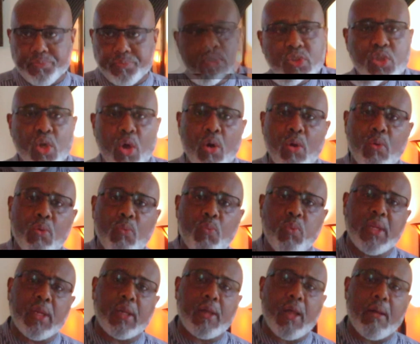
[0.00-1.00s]
So
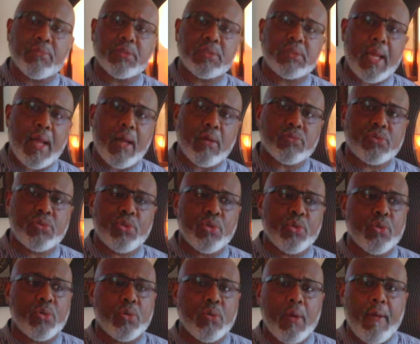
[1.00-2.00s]
when it comes down
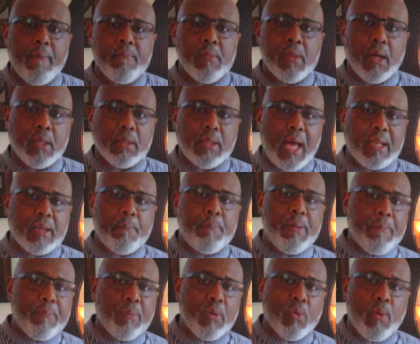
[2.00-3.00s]
to a lot of
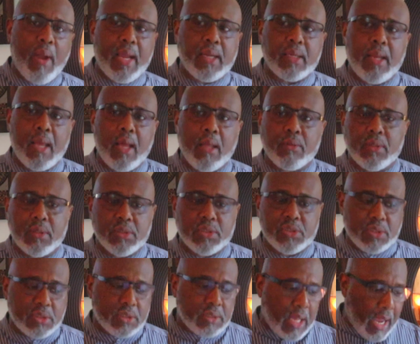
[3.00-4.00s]
people right now in the
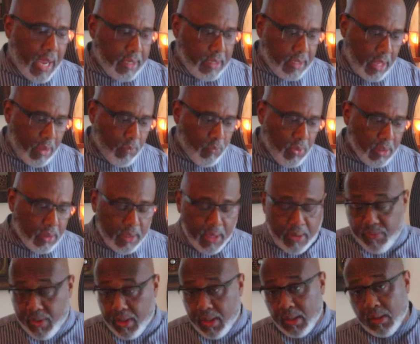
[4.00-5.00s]
society that we
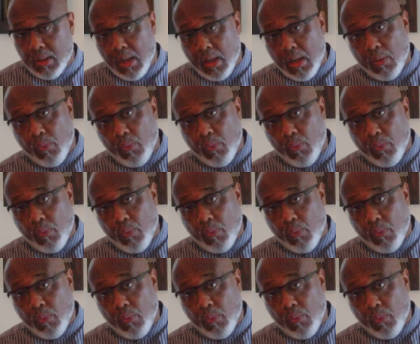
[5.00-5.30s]
live in,